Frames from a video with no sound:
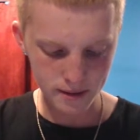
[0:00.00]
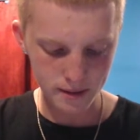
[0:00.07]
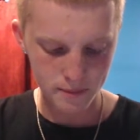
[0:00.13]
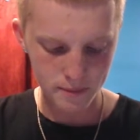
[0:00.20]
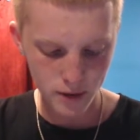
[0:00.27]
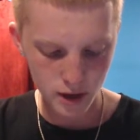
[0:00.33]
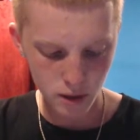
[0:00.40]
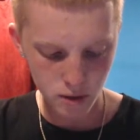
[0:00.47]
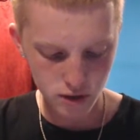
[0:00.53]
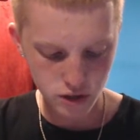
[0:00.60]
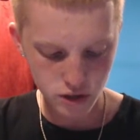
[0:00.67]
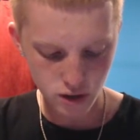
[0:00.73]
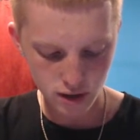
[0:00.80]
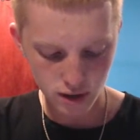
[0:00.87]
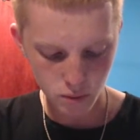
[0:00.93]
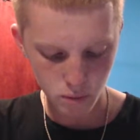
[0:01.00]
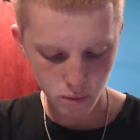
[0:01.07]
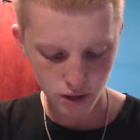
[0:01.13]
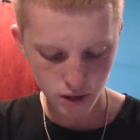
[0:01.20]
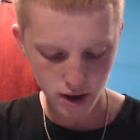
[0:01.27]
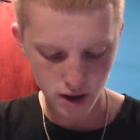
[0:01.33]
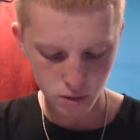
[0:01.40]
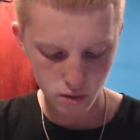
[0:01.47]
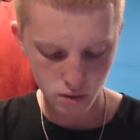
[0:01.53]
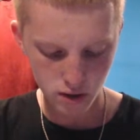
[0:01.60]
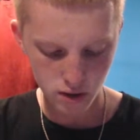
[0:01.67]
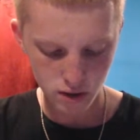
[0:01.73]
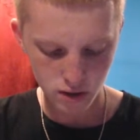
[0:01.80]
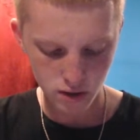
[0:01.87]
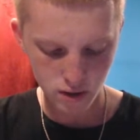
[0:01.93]
Now we're gonna start out with
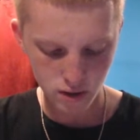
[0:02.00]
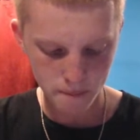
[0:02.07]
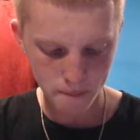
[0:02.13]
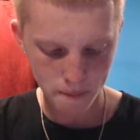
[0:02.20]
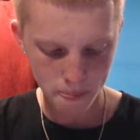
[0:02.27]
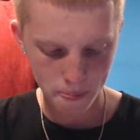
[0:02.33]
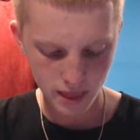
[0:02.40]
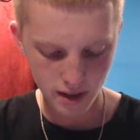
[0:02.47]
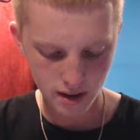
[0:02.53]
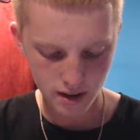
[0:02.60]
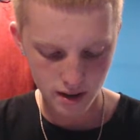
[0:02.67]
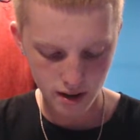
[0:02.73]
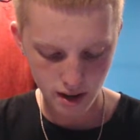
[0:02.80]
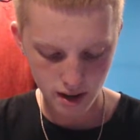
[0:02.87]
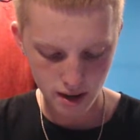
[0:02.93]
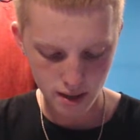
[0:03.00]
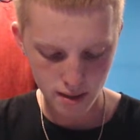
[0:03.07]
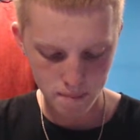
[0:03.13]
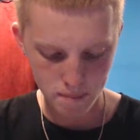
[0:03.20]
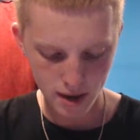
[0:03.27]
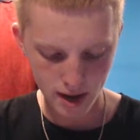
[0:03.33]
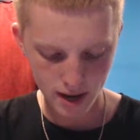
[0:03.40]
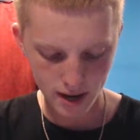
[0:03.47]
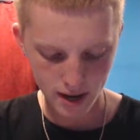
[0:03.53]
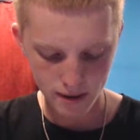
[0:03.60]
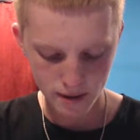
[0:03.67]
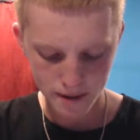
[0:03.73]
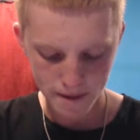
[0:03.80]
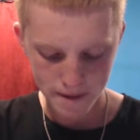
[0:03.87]
our Knight in the back,